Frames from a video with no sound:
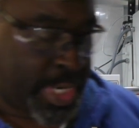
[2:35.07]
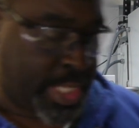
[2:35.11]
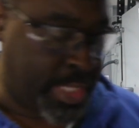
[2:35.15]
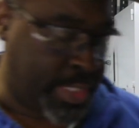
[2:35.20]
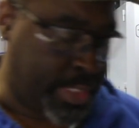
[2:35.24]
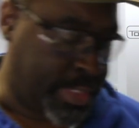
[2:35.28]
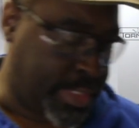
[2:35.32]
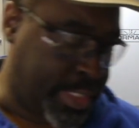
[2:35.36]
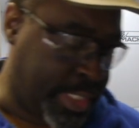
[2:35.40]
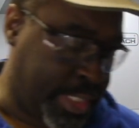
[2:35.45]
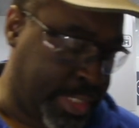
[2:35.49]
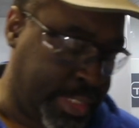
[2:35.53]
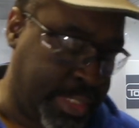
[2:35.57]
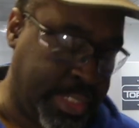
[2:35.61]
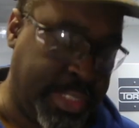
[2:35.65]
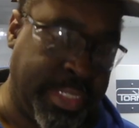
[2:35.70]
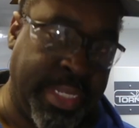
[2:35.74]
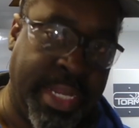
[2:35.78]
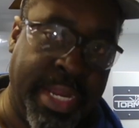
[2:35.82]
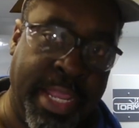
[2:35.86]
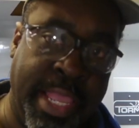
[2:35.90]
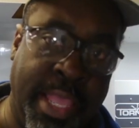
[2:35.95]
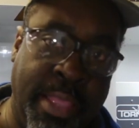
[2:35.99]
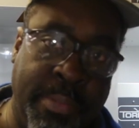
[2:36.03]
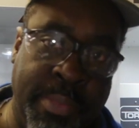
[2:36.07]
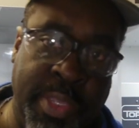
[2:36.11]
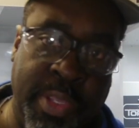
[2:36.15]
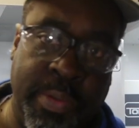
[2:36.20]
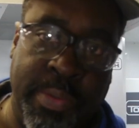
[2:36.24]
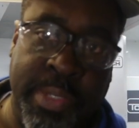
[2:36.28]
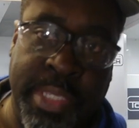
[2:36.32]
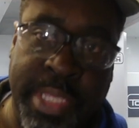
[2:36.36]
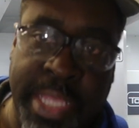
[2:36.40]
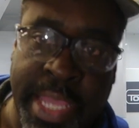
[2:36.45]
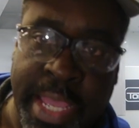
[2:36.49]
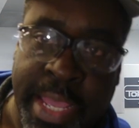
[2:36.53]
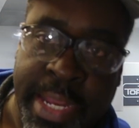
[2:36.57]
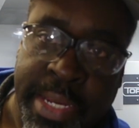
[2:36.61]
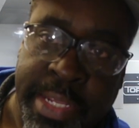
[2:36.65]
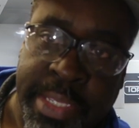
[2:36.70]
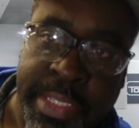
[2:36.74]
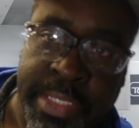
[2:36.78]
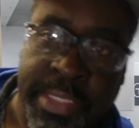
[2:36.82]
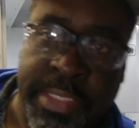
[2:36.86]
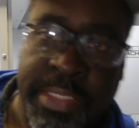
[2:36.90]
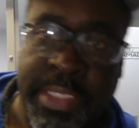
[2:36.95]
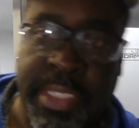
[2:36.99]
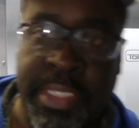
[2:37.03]
of the things that's going to help me with that
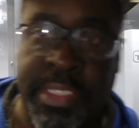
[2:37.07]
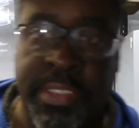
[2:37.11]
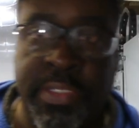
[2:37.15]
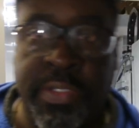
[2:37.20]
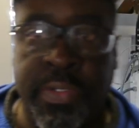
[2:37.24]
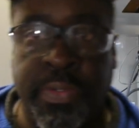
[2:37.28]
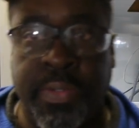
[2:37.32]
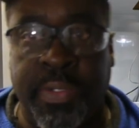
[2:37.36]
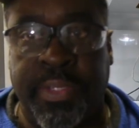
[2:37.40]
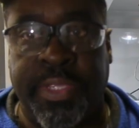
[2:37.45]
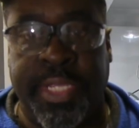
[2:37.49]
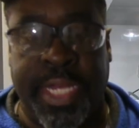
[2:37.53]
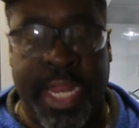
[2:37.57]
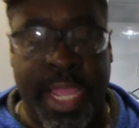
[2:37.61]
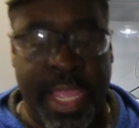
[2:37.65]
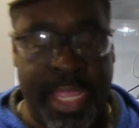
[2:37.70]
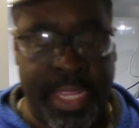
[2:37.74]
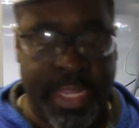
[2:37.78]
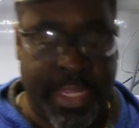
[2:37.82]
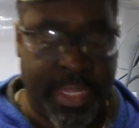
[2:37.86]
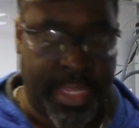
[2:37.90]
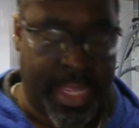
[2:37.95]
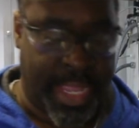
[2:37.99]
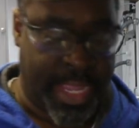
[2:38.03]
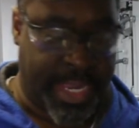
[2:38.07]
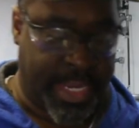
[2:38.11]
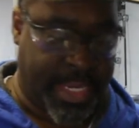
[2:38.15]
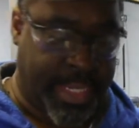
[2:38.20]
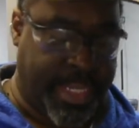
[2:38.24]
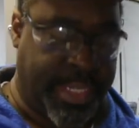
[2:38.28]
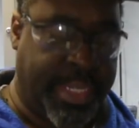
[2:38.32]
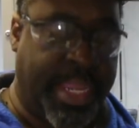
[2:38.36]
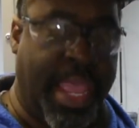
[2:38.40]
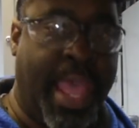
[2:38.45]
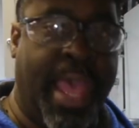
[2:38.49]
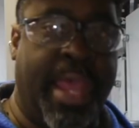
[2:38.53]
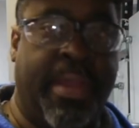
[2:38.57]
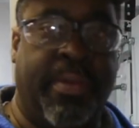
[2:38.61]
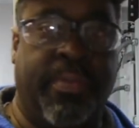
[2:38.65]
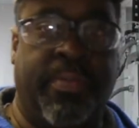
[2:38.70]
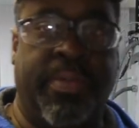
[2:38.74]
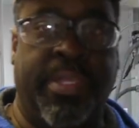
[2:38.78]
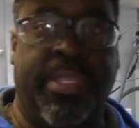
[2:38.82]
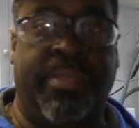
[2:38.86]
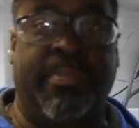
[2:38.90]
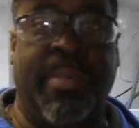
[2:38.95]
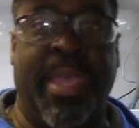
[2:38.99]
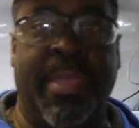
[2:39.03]
is this tool that I, I got
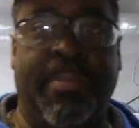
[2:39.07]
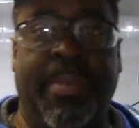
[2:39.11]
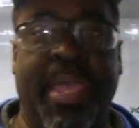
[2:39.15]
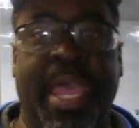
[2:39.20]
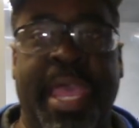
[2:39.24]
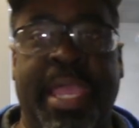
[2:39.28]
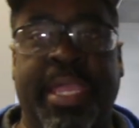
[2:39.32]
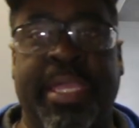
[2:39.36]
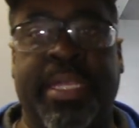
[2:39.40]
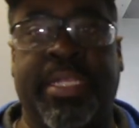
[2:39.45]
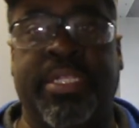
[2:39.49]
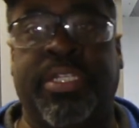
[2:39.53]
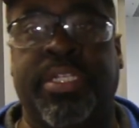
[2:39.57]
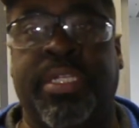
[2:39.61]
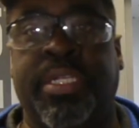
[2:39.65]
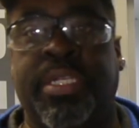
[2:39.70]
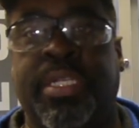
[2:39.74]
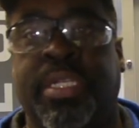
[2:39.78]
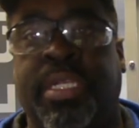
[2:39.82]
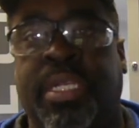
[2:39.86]
with my package.